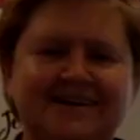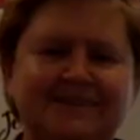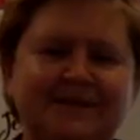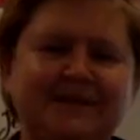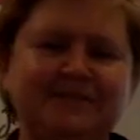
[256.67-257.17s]

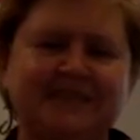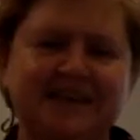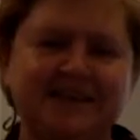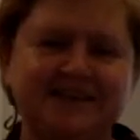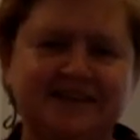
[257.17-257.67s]
My name is
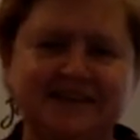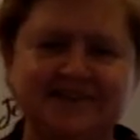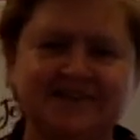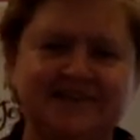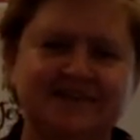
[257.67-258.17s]
Katie
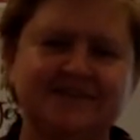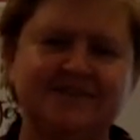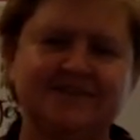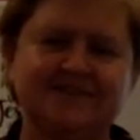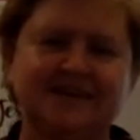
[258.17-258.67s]
Tennyson
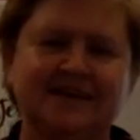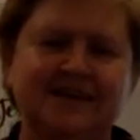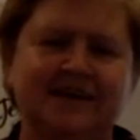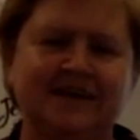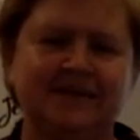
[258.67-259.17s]
Innes,
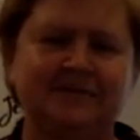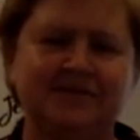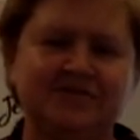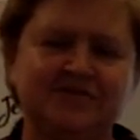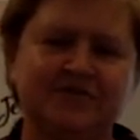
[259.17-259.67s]
and I'm a
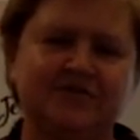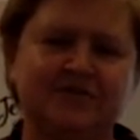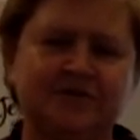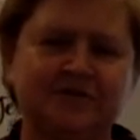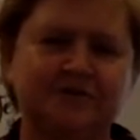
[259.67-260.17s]
teacher here at
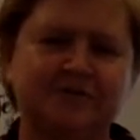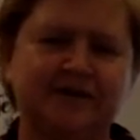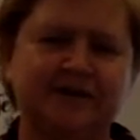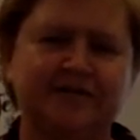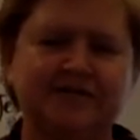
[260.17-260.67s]
Cardinal
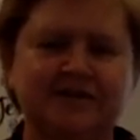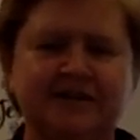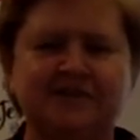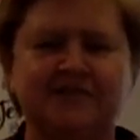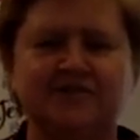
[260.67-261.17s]
O'Hara. I
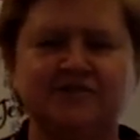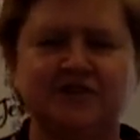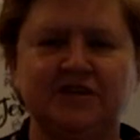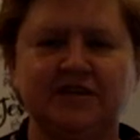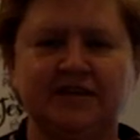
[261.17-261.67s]
teach
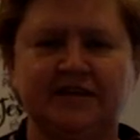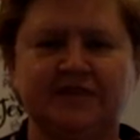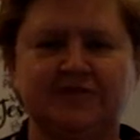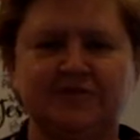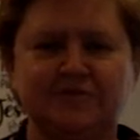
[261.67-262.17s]
ELA
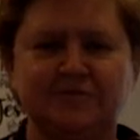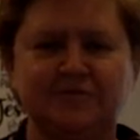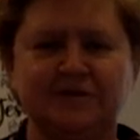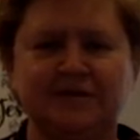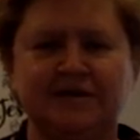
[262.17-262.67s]
2,
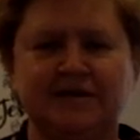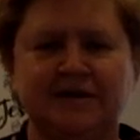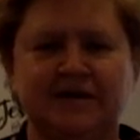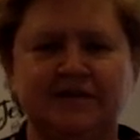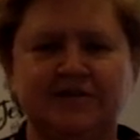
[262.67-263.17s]

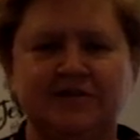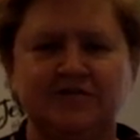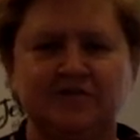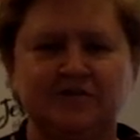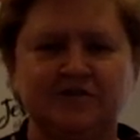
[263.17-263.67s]
I teach
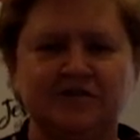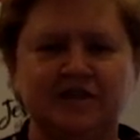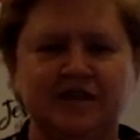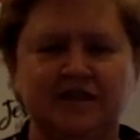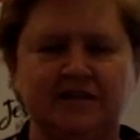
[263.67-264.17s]

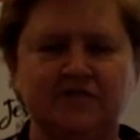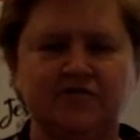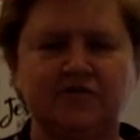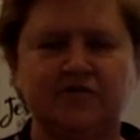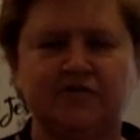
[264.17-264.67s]
RCA
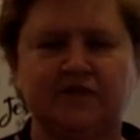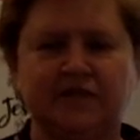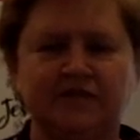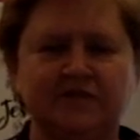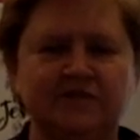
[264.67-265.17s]
literature for
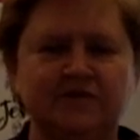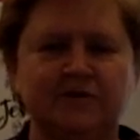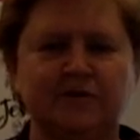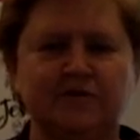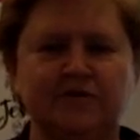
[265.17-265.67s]
11th and
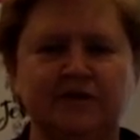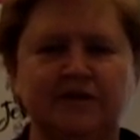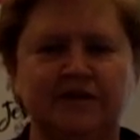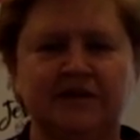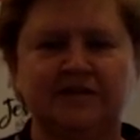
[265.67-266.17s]
12th grade,
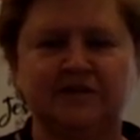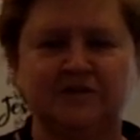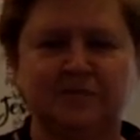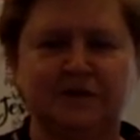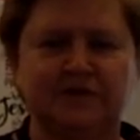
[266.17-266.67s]
and I
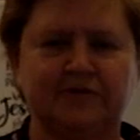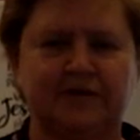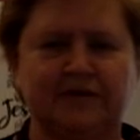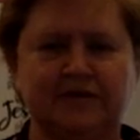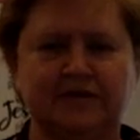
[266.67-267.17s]
teach medical
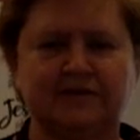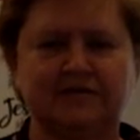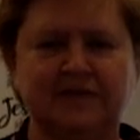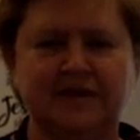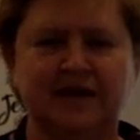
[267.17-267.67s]
ethics.
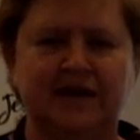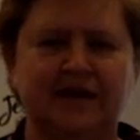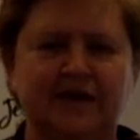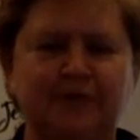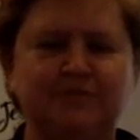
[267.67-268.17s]
And
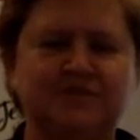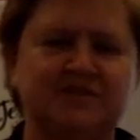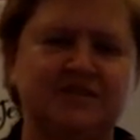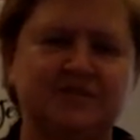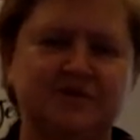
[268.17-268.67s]
I hope to
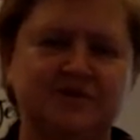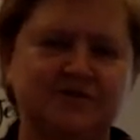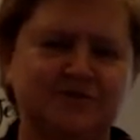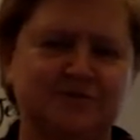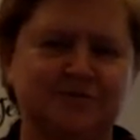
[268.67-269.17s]
see you here
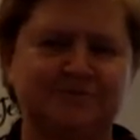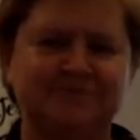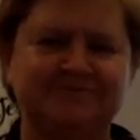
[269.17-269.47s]
soon.